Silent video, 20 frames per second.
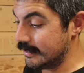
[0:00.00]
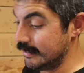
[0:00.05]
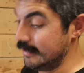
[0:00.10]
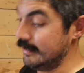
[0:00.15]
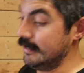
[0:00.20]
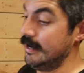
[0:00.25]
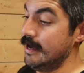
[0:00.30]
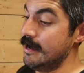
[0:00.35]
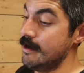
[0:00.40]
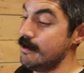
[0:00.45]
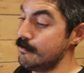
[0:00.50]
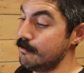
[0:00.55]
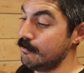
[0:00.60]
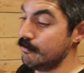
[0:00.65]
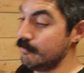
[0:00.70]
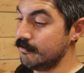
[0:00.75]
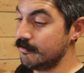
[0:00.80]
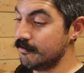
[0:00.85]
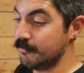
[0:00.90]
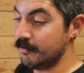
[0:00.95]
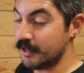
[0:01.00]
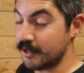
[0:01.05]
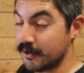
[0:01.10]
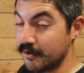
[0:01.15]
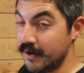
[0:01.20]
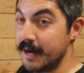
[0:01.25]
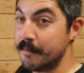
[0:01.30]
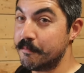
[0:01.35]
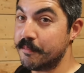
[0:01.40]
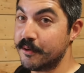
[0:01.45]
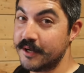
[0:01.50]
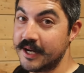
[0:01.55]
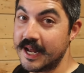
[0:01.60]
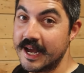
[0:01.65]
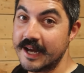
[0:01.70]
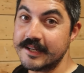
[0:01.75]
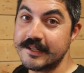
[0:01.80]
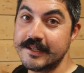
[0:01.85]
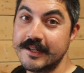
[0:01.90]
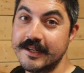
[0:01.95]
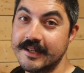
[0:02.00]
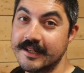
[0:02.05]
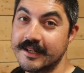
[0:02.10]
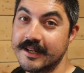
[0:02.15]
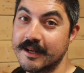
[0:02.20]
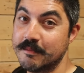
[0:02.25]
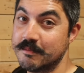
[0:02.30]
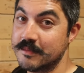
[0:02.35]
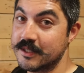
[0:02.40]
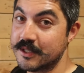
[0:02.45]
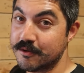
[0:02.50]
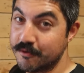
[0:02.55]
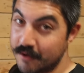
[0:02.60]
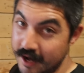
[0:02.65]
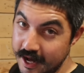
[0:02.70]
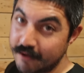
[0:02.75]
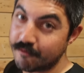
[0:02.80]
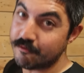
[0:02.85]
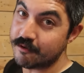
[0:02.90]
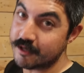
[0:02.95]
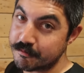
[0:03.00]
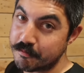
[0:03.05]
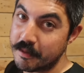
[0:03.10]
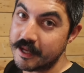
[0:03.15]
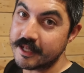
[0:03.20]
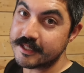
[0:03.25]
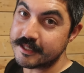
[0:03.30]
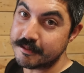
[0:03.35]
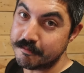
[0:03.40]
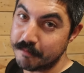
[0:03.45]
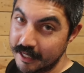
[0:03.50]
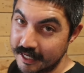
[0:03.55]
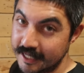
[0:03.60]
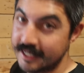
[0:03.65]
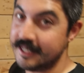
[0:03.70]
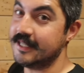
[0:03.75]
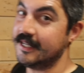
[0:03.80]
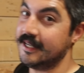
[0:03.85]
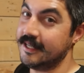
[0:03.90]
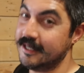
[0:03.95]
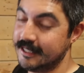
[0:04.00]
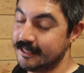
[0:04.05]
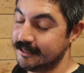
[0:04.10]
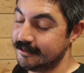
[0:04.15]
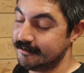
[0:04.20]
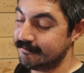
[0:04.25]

You know, with great production comes great responsibility.